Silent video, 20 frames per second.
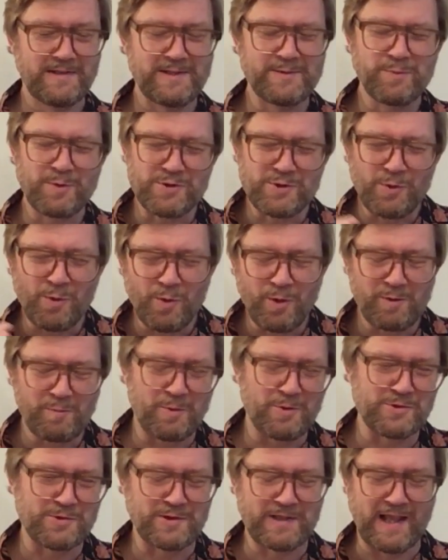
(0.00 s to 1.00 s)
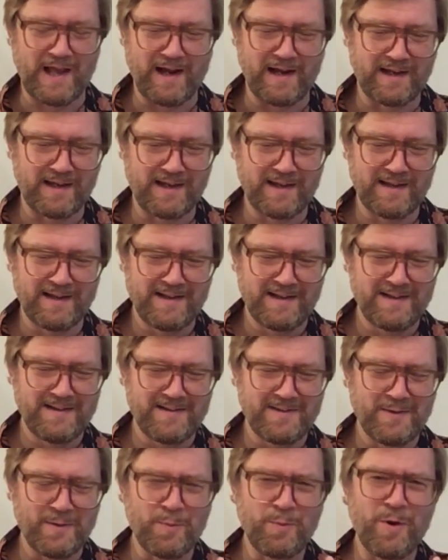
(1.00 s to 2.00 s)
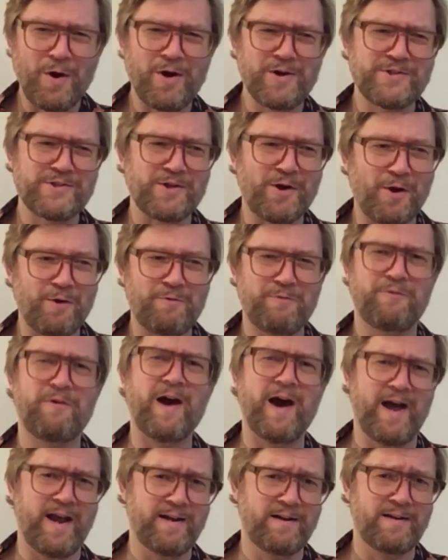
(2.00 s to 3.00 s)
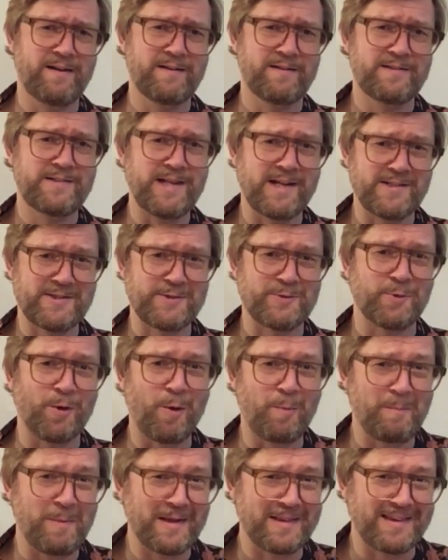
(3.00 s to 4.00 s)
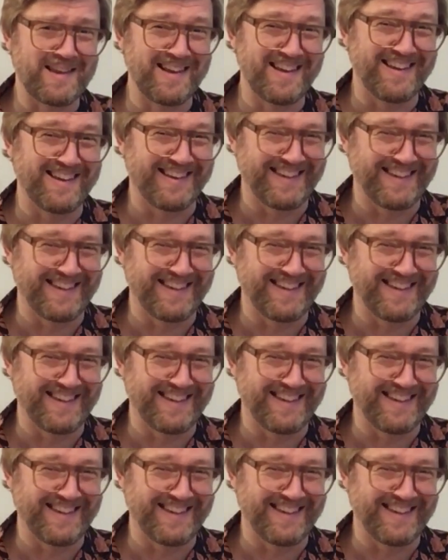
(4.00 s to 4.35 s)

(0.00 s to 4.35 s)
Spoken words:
It was almost like, the words are fine, just drop it.